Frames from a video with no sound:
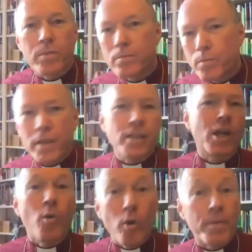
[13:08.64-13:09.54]
we could
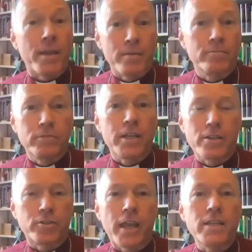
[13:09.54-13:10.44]
go on being really
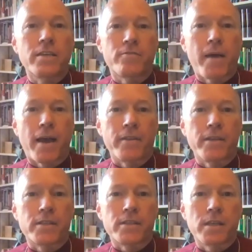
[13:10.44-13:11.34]
creative about
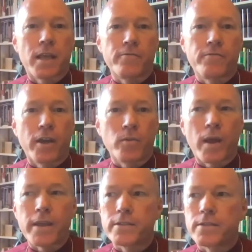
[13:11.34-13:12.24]
this and find
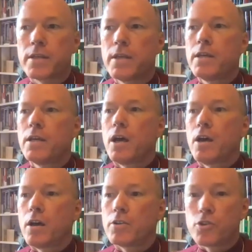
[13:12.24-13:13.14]
ways
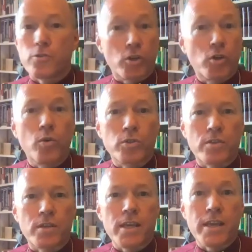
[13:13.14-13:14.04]
during the course
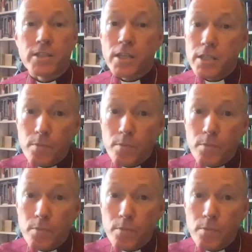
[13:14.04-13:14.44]
of the year, just to